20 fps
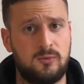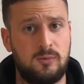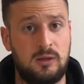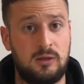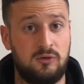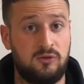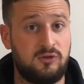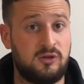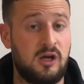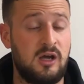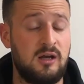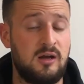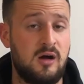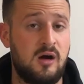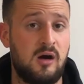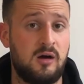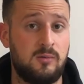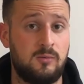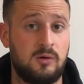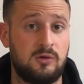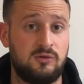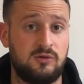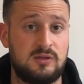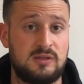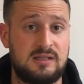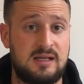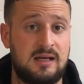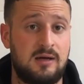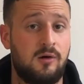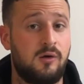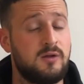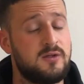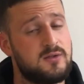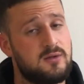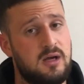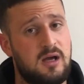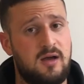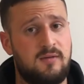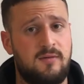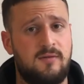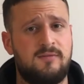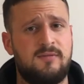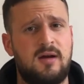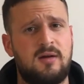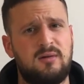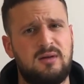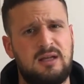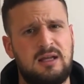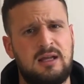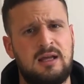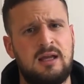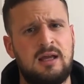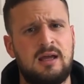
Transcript: with Steinhardt watches that also have a very